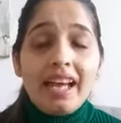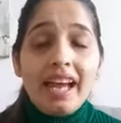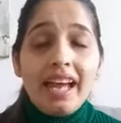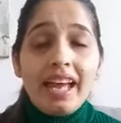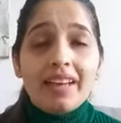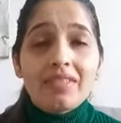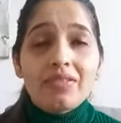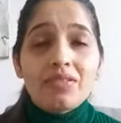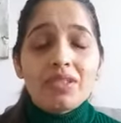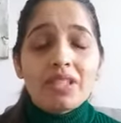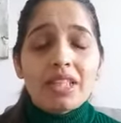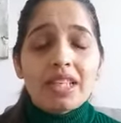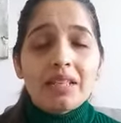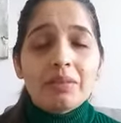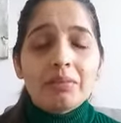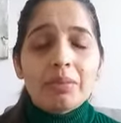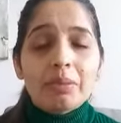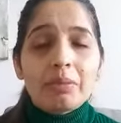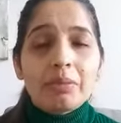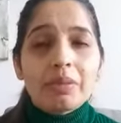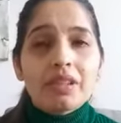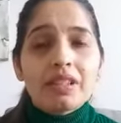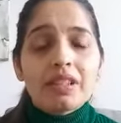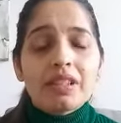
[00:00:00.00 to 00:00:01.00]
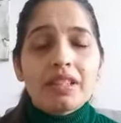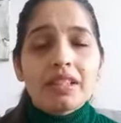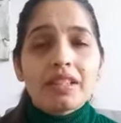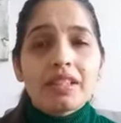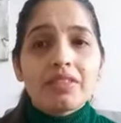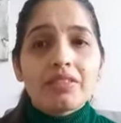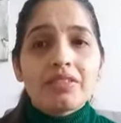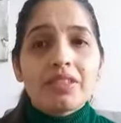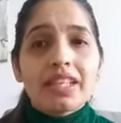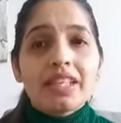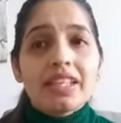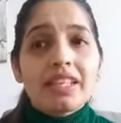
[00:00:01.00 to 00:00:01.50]
I have seen people
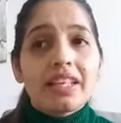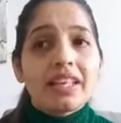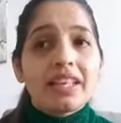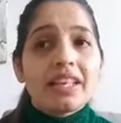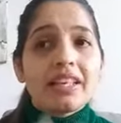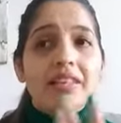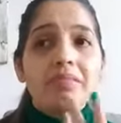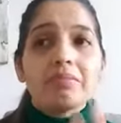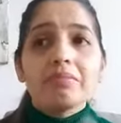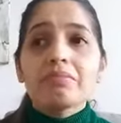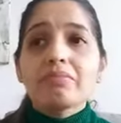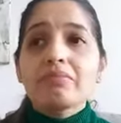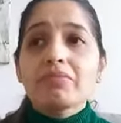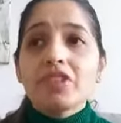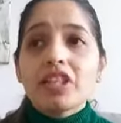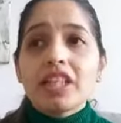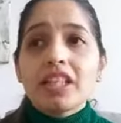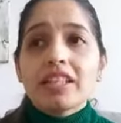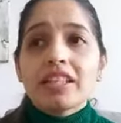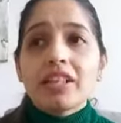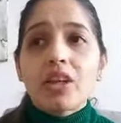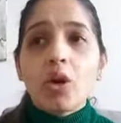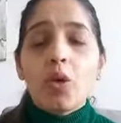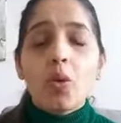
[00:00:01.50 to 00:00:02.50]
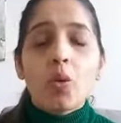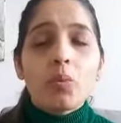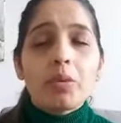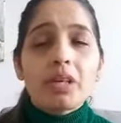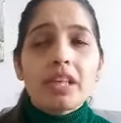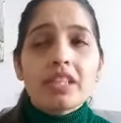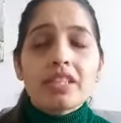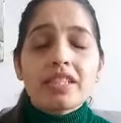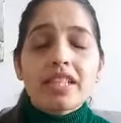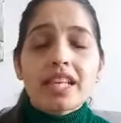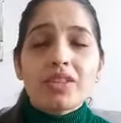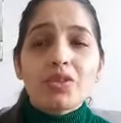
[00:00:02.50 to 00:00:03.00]
where they feel that, oh,
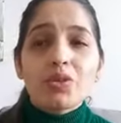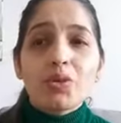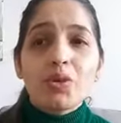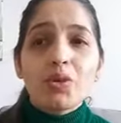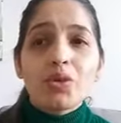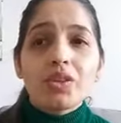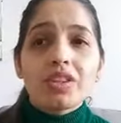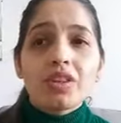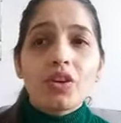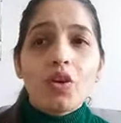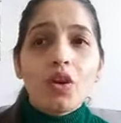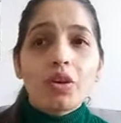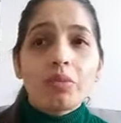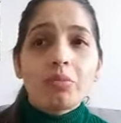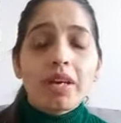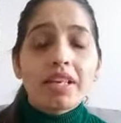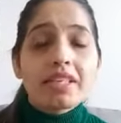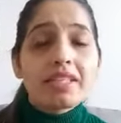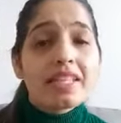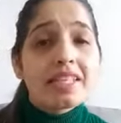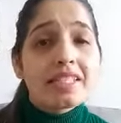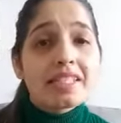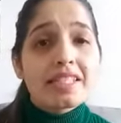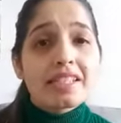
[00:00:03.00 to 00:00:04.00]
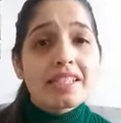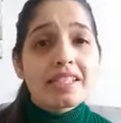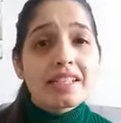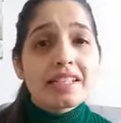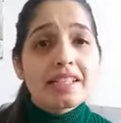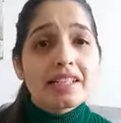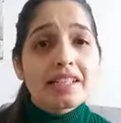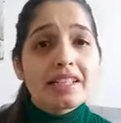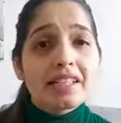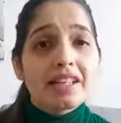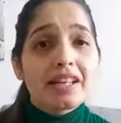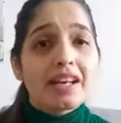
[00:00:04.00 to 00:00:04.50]
because I told on my
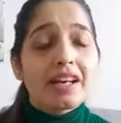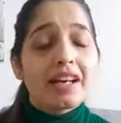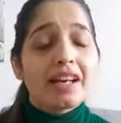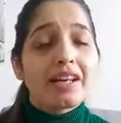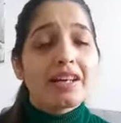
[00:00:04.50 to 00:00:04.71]
sister,